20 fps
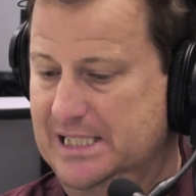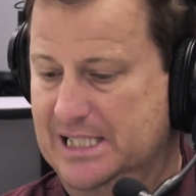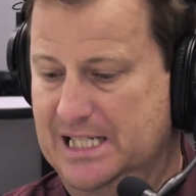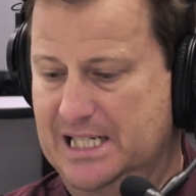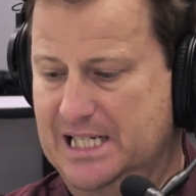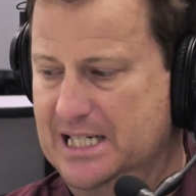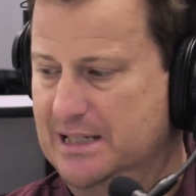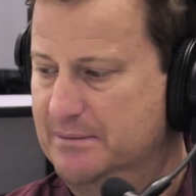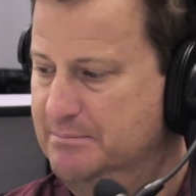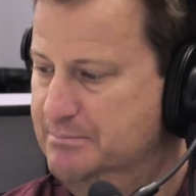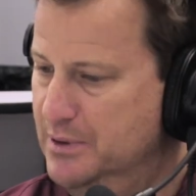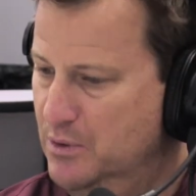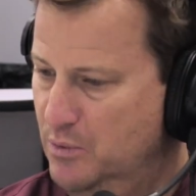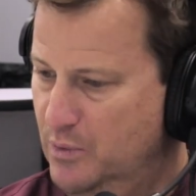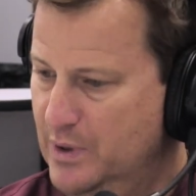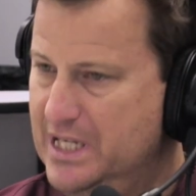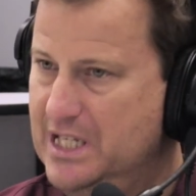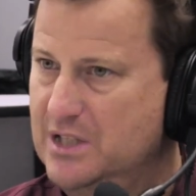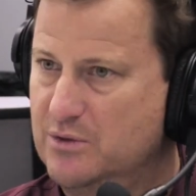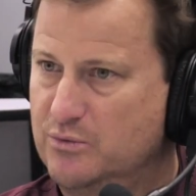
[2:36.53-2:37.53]
Uh, but
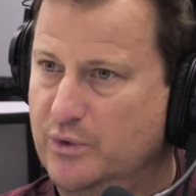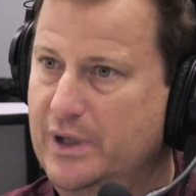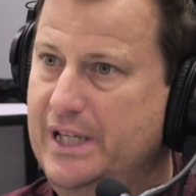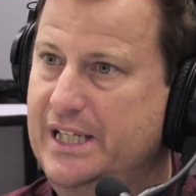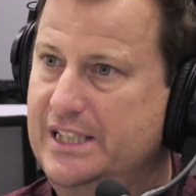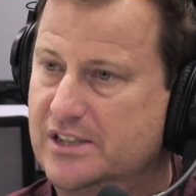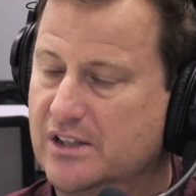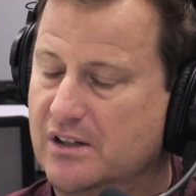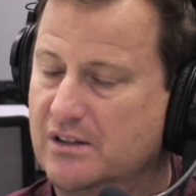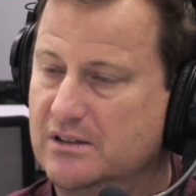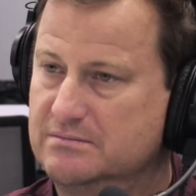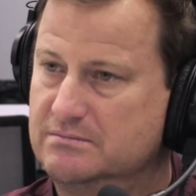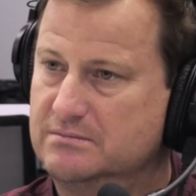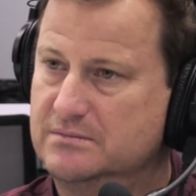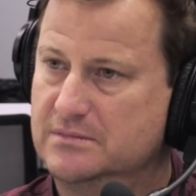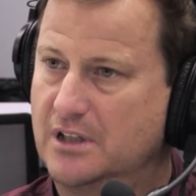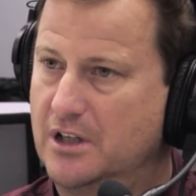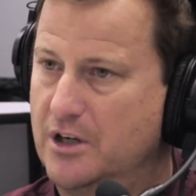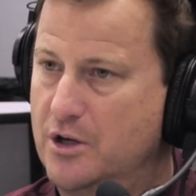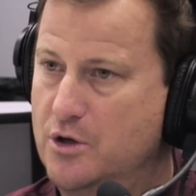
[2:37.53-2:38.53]
we can reach
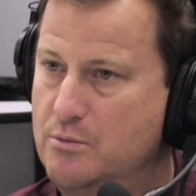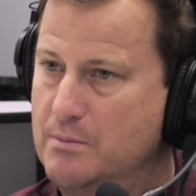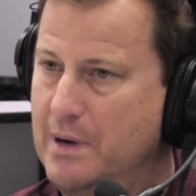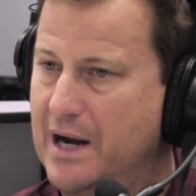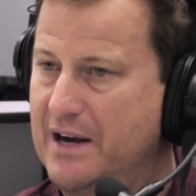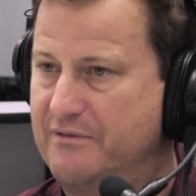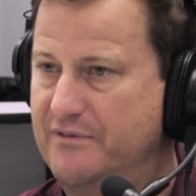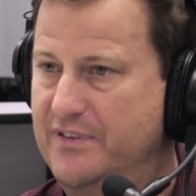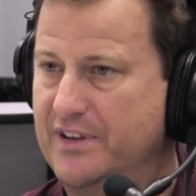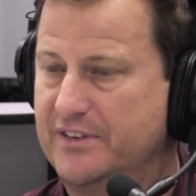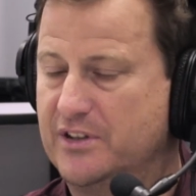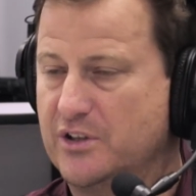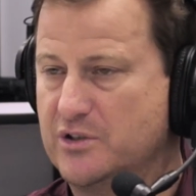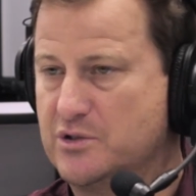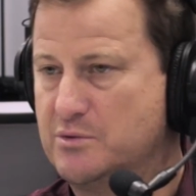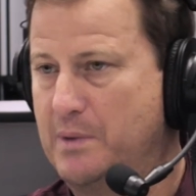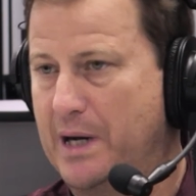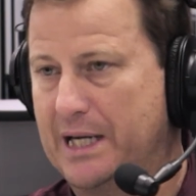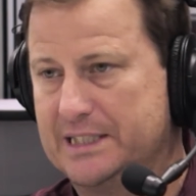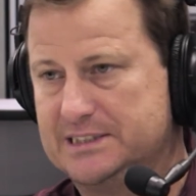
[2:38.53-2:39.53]
on on who might fit
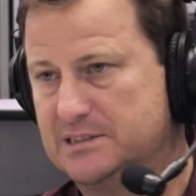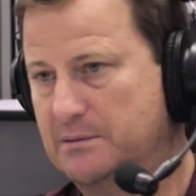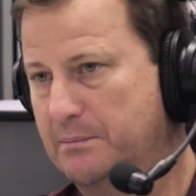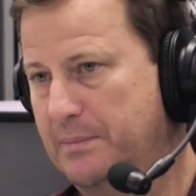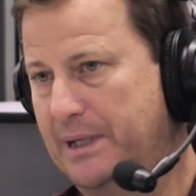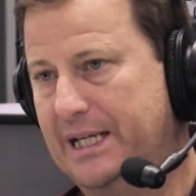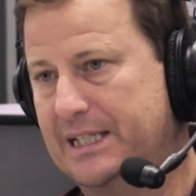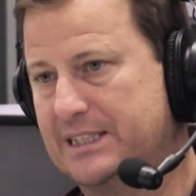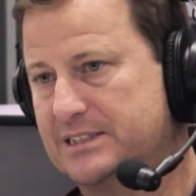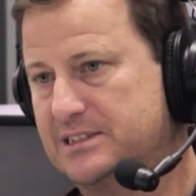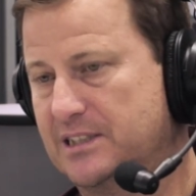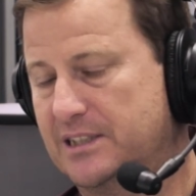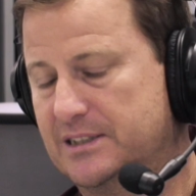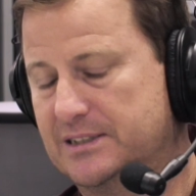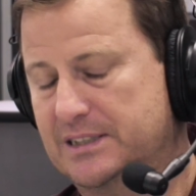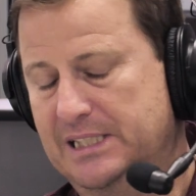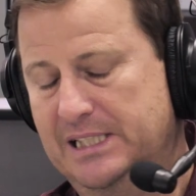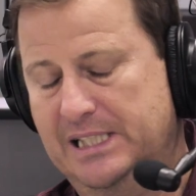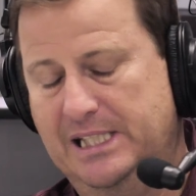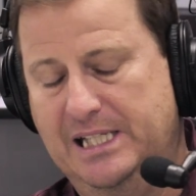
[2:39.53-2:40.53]
those spots the best.
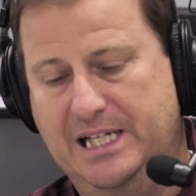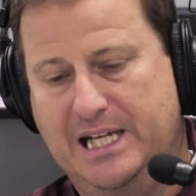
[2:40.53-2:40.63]
So mm.